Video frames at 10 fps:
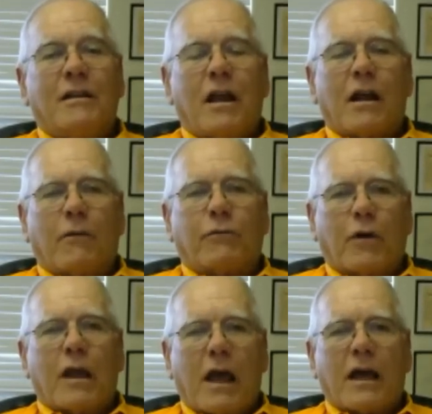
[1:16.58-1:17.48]
Get a
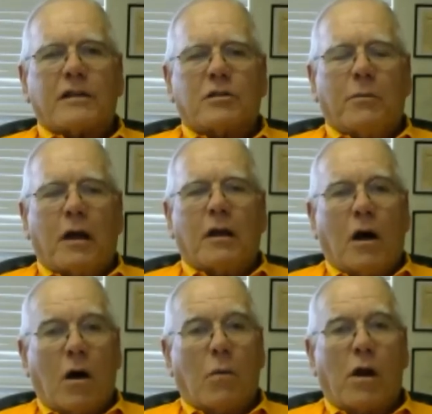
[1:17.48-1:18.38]
free estimate
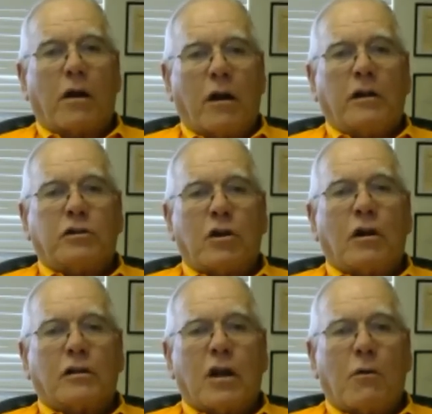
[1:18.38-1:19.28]
on what an
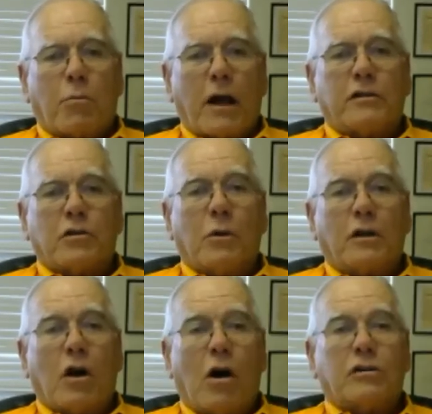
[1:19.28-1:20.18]
insurance appraisal would
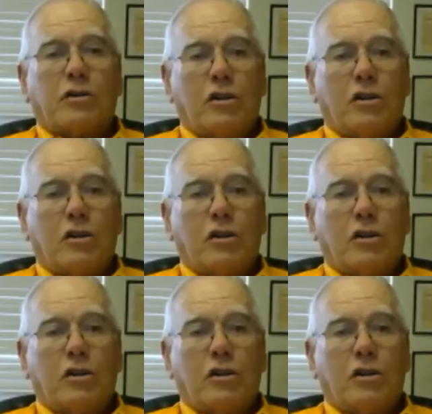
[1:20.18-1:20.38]
cost